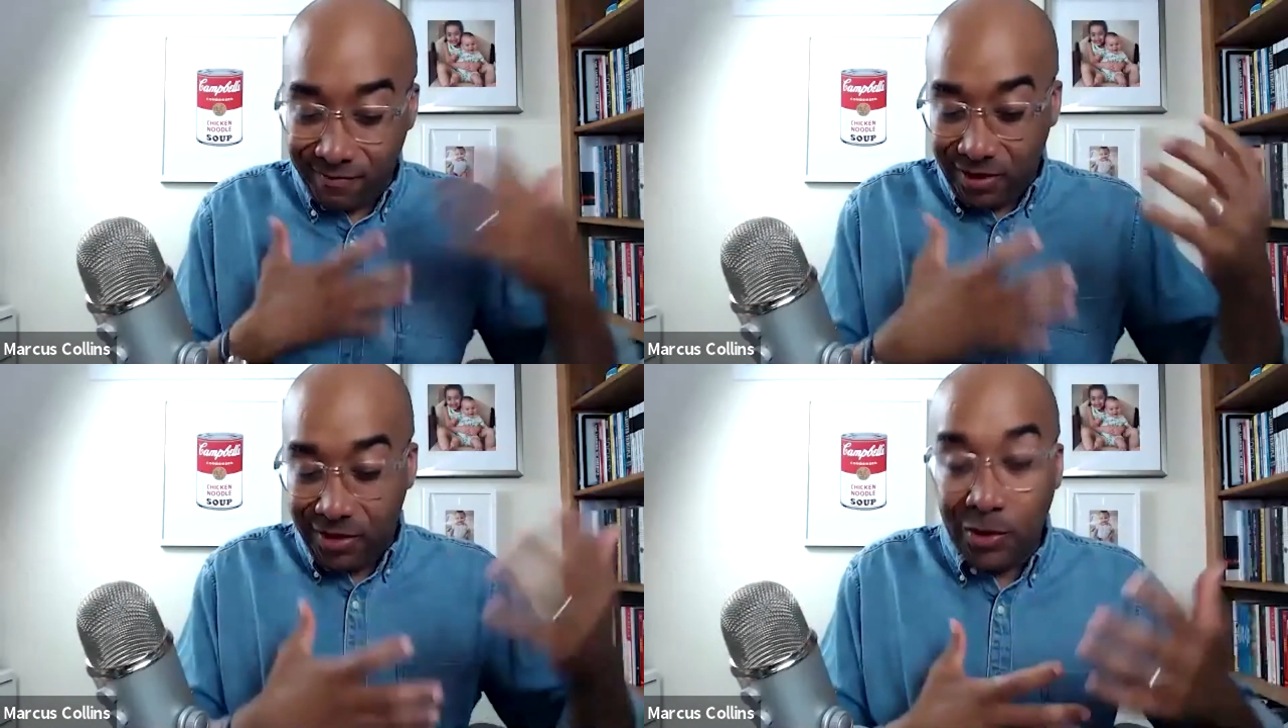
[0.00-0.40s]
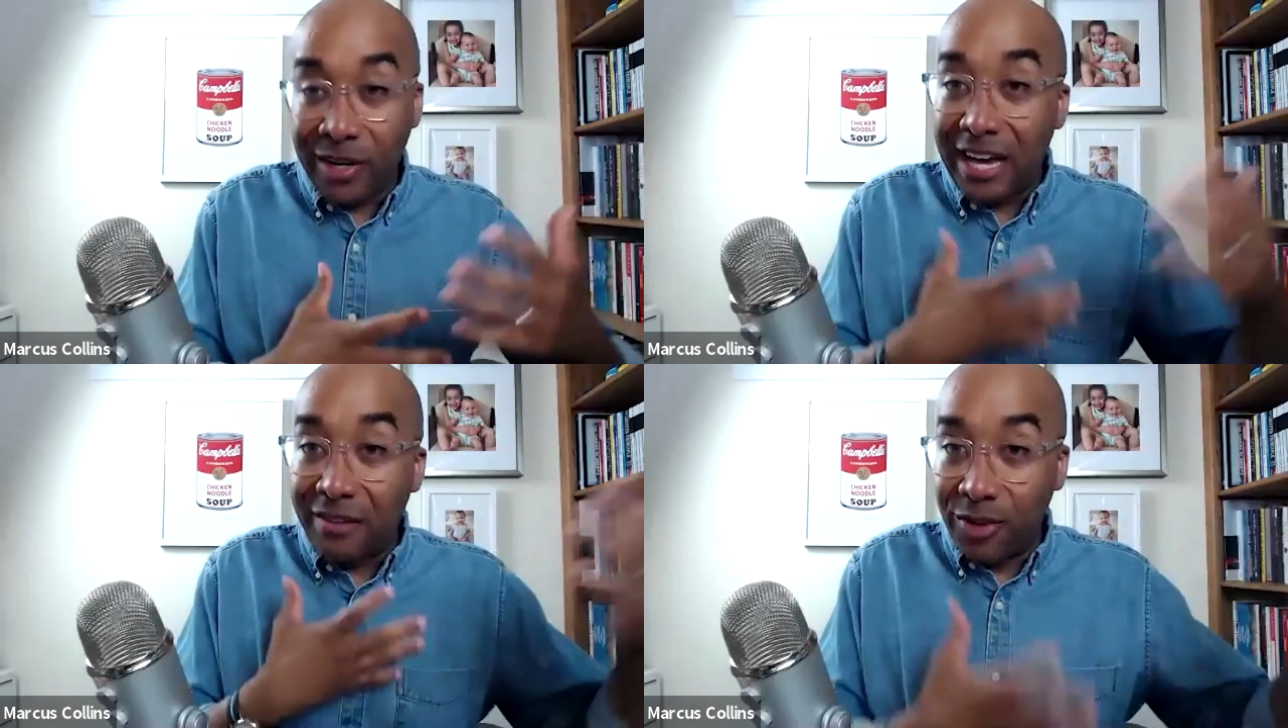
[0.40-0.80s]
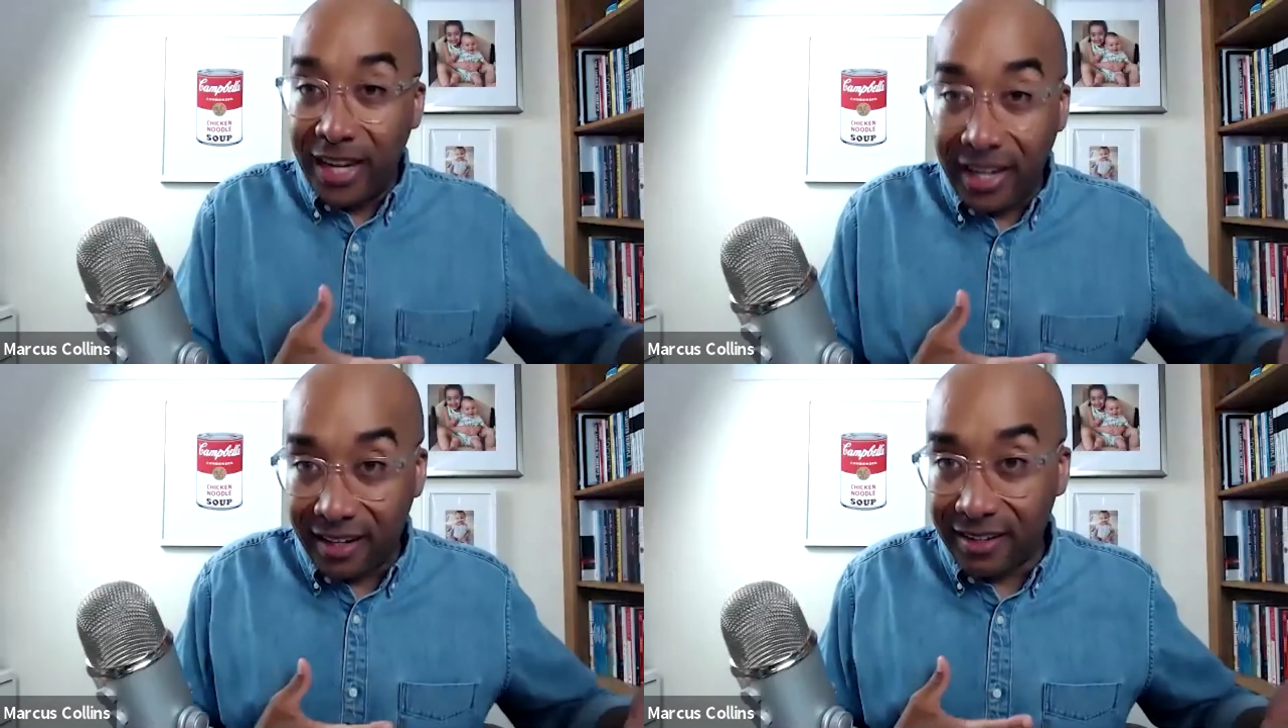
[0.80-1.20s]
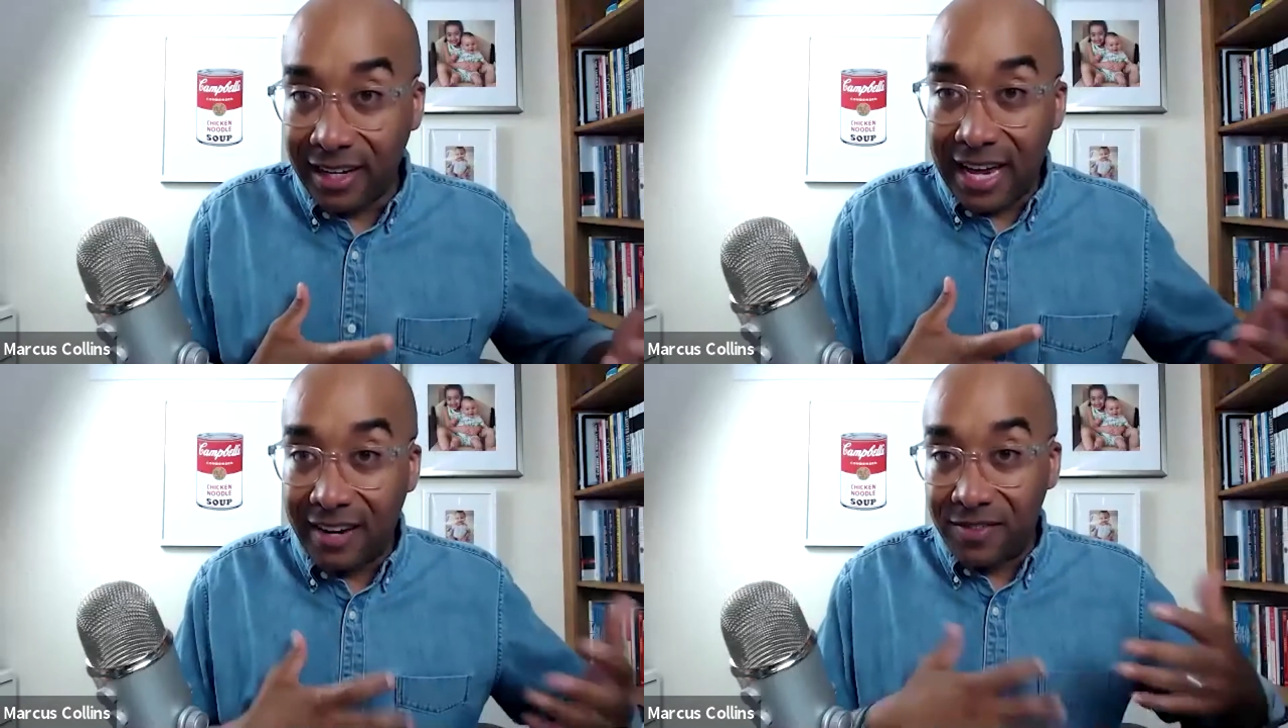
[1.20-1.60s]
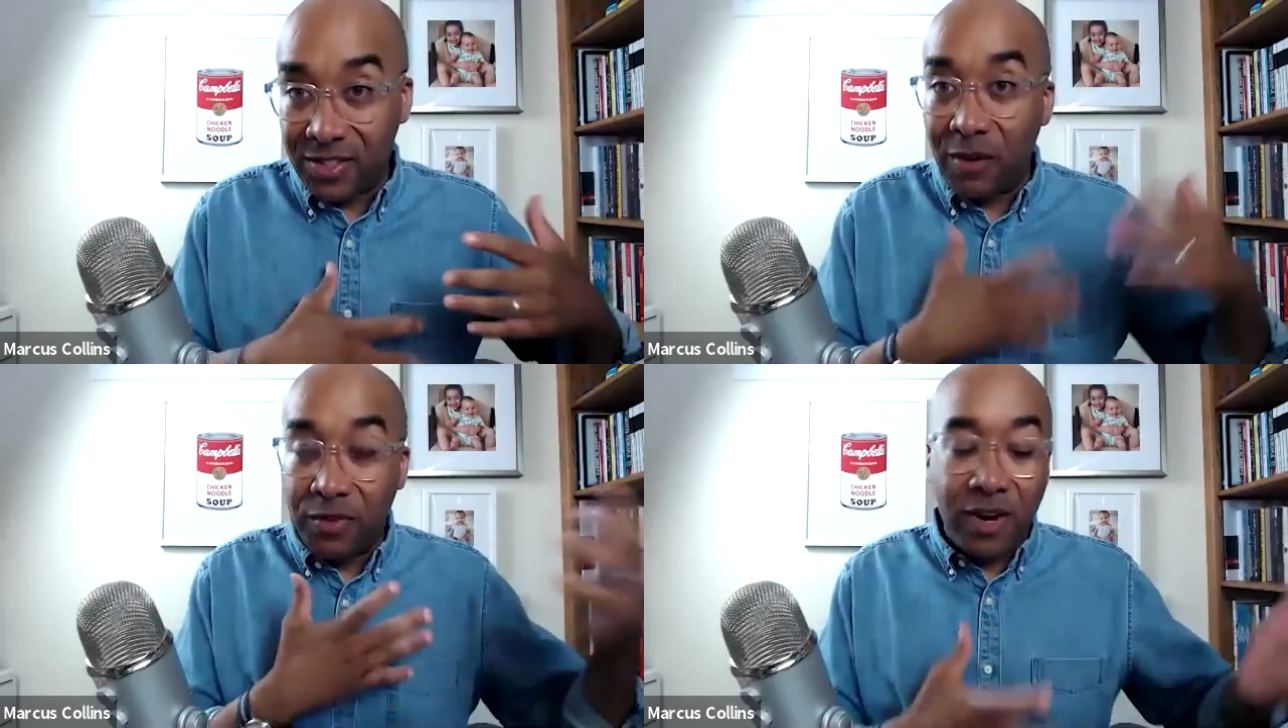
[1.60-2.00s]
doing a lot of reading, a lot of
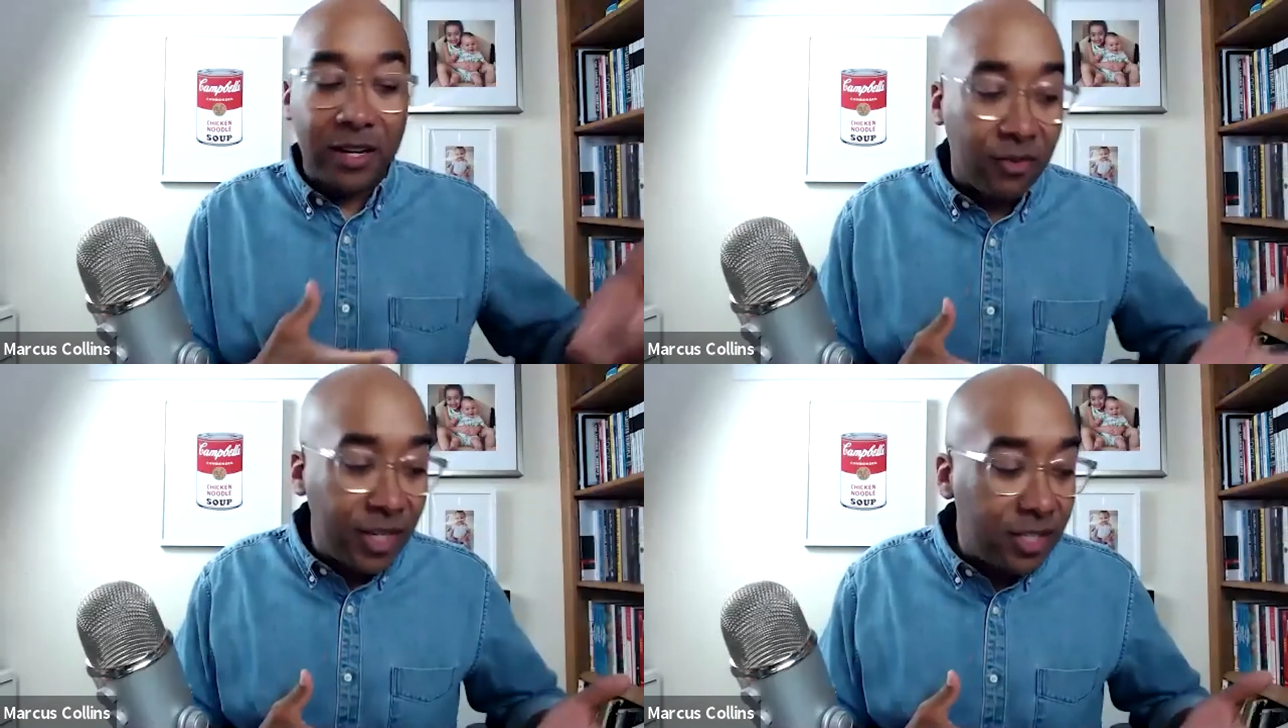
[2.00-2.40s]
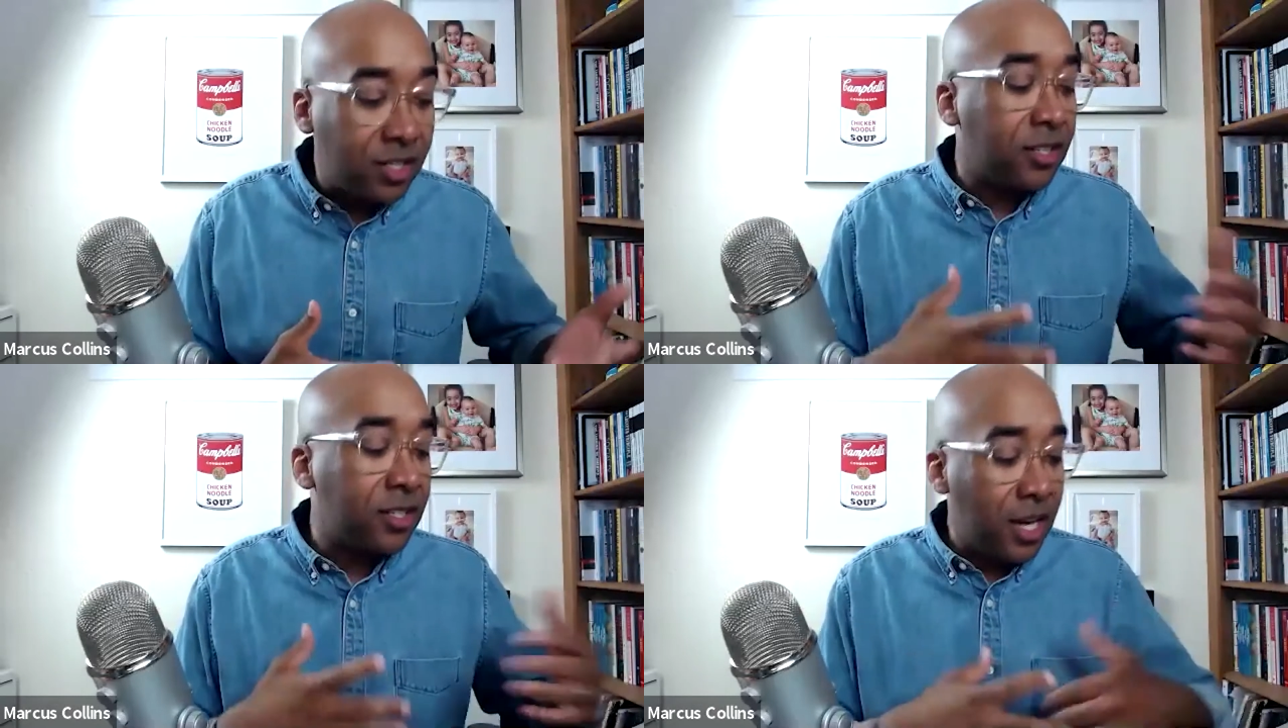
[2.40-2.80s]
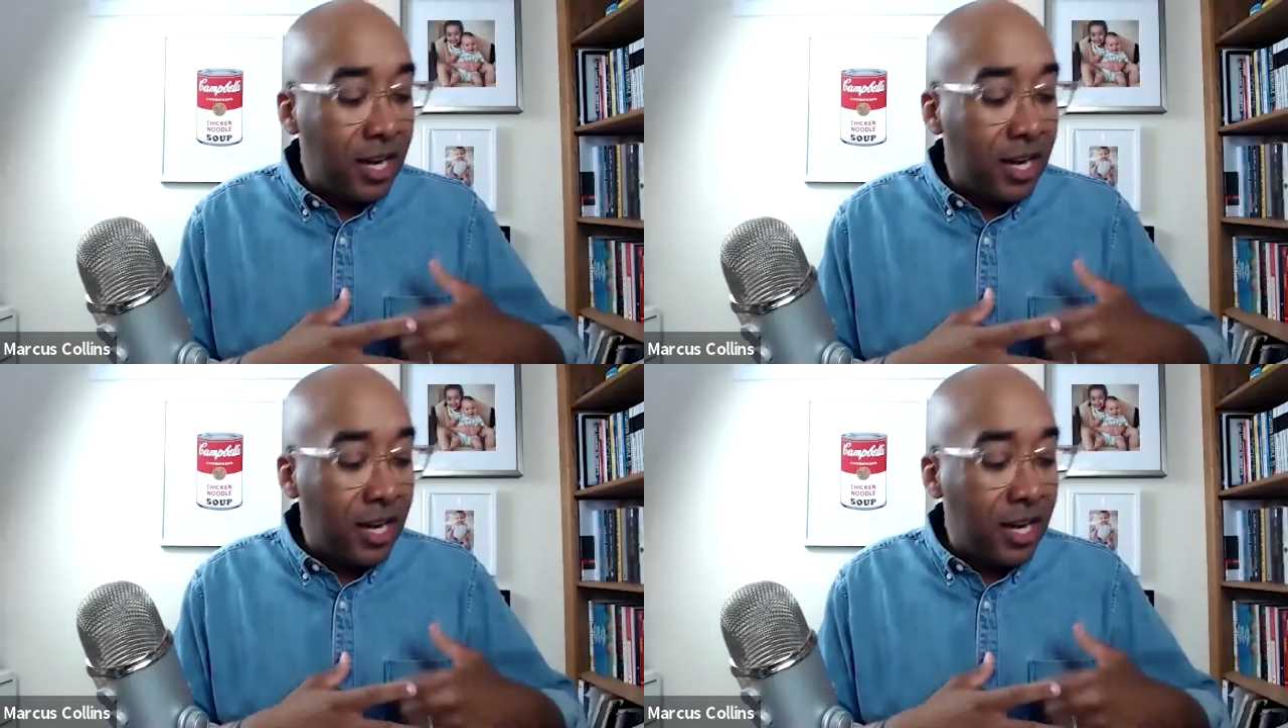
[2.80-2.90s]
self-directed research,